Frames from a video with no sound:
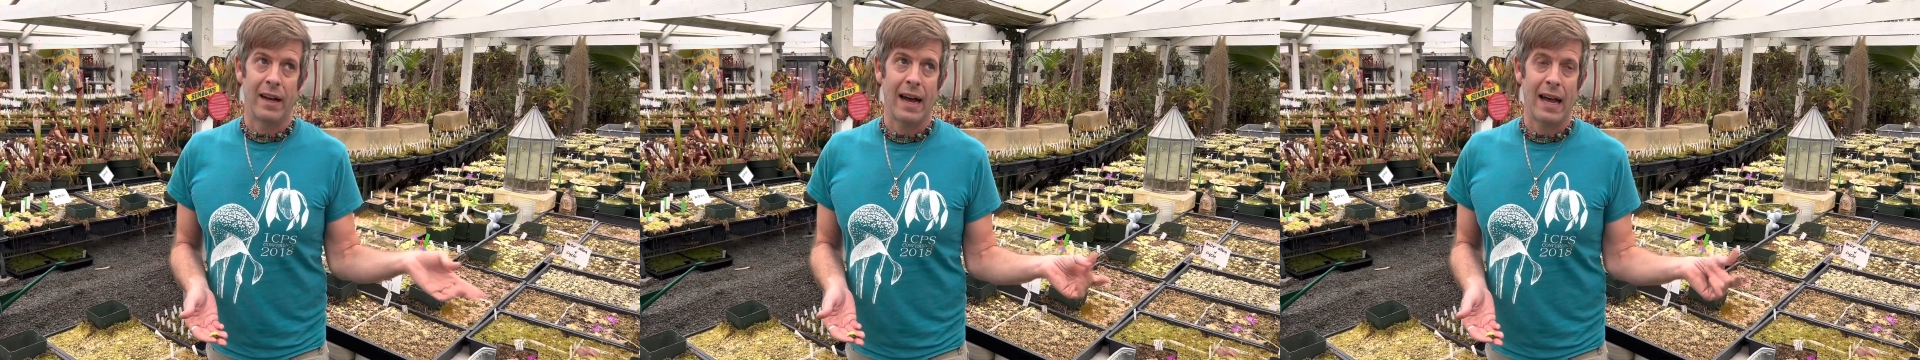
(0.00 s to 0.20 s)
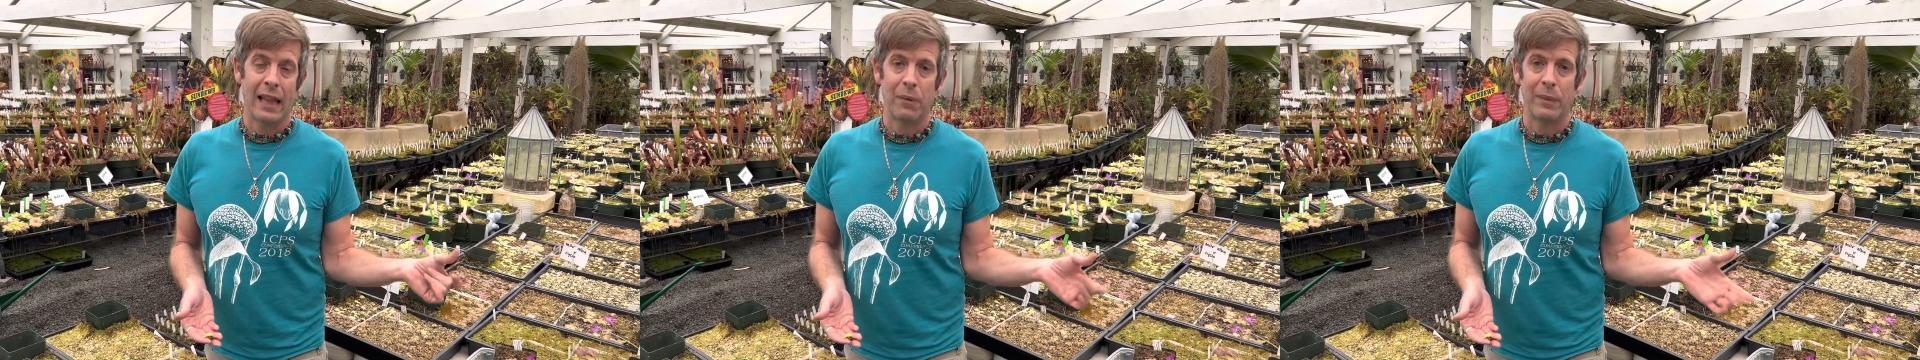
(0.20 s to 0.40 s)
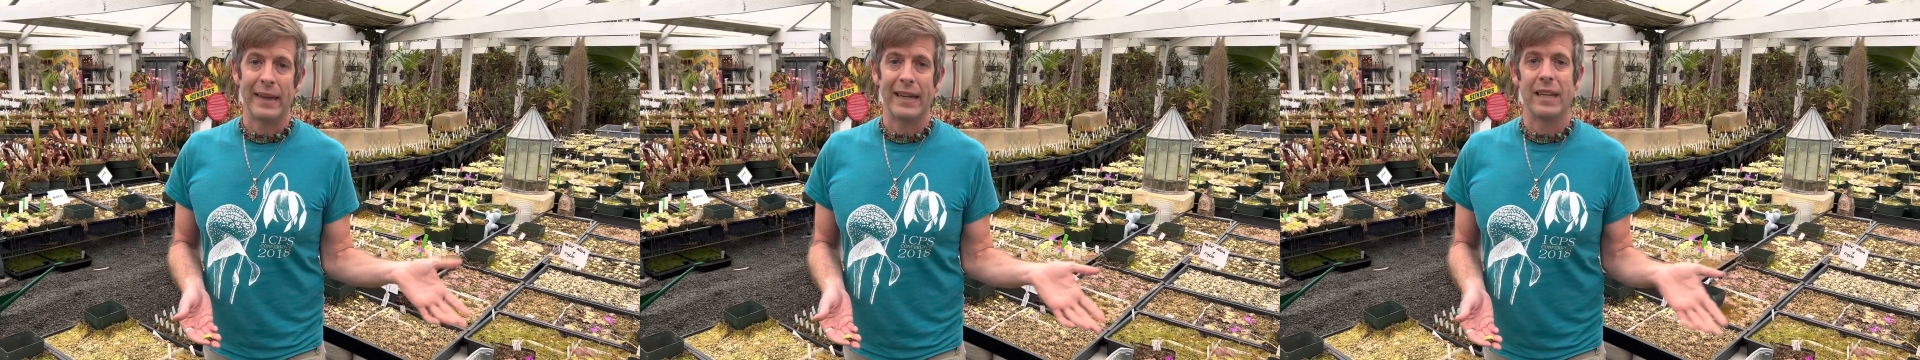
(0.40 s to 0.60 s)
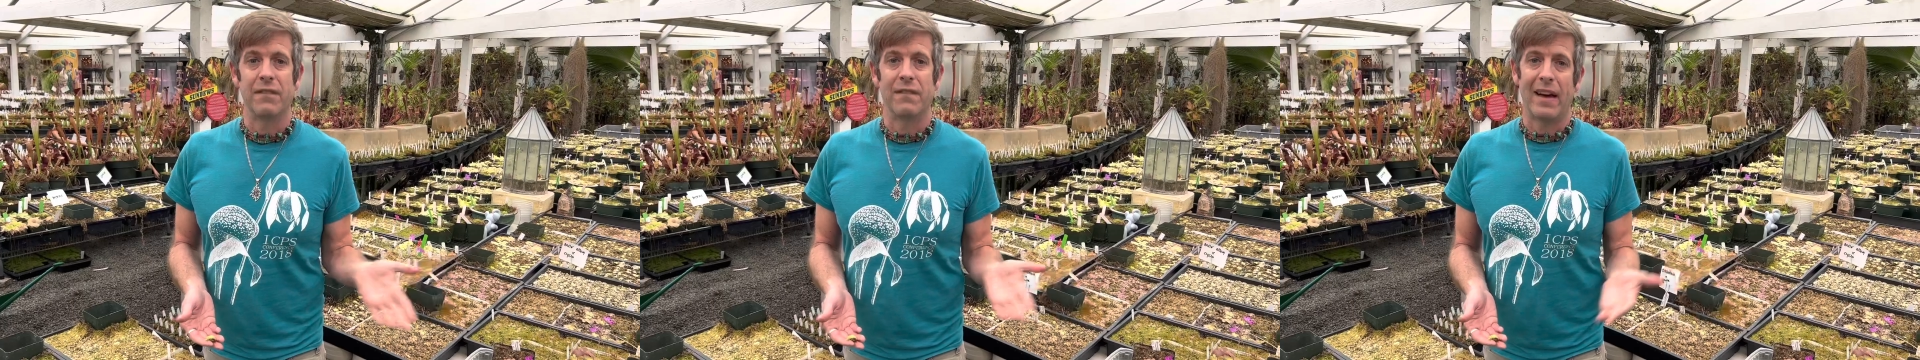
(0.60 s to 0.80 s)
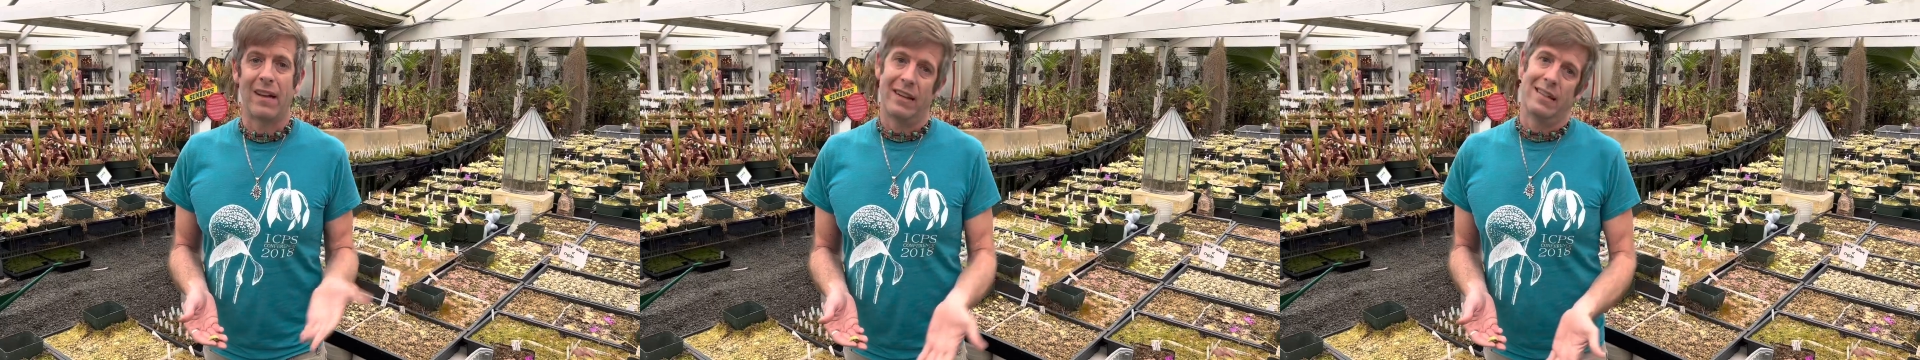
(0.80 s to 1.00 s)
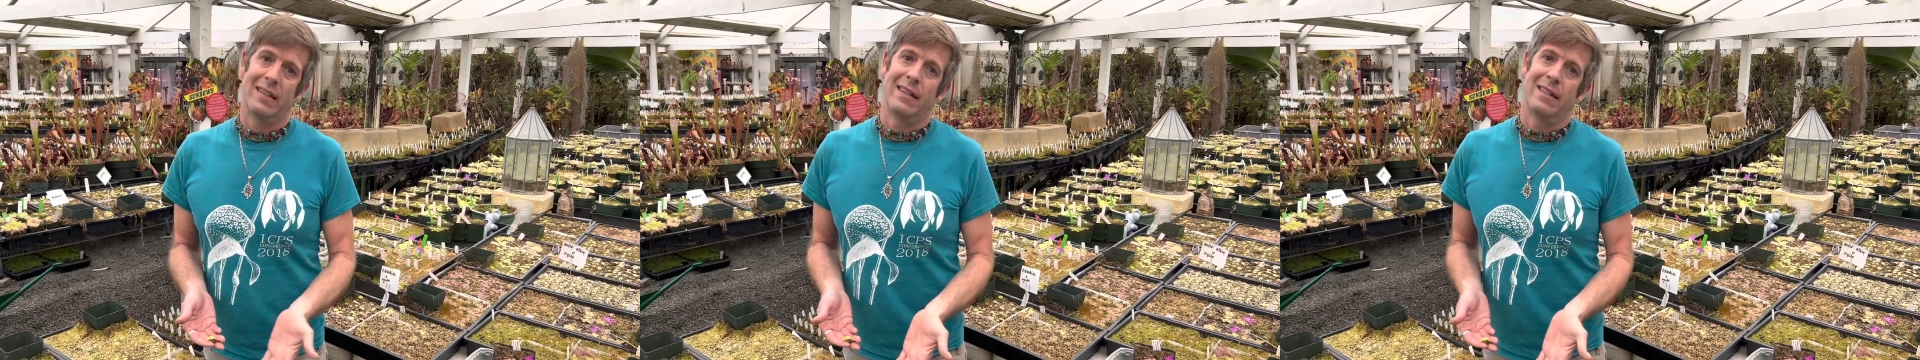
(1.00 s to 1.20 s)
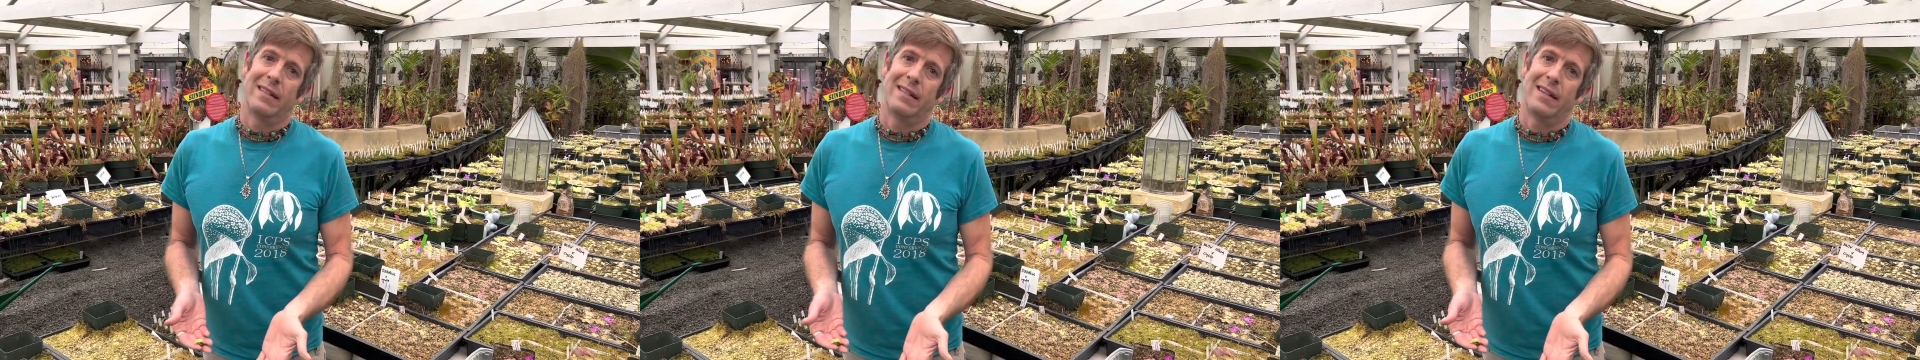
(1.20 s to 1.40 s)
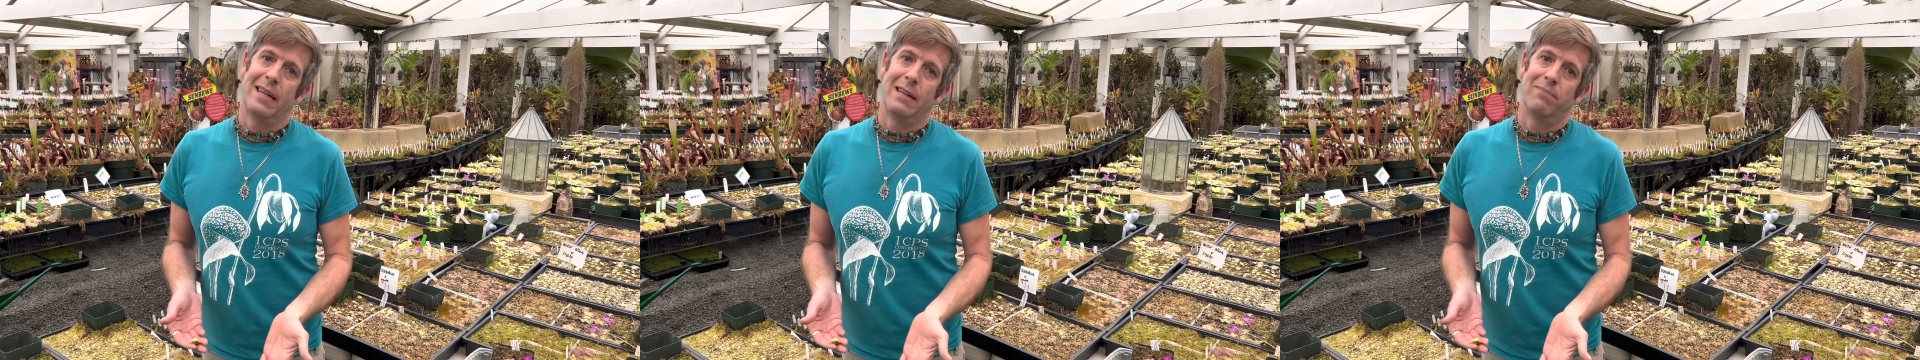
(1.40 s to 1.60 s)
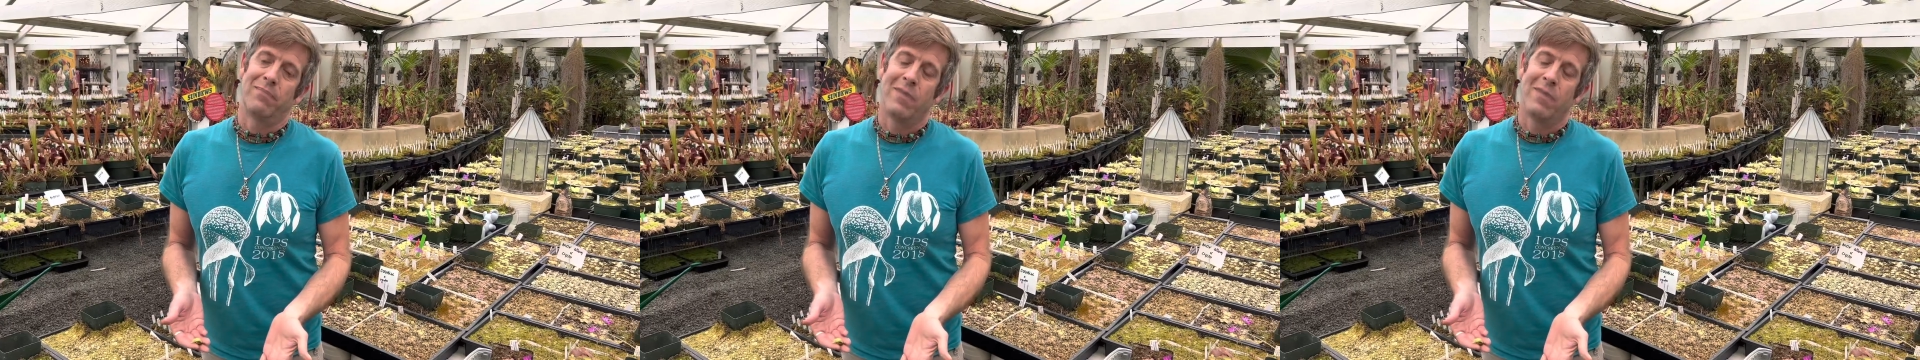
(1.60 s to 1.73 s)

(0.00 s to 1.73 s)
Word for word: Halloween to Valentine's Day.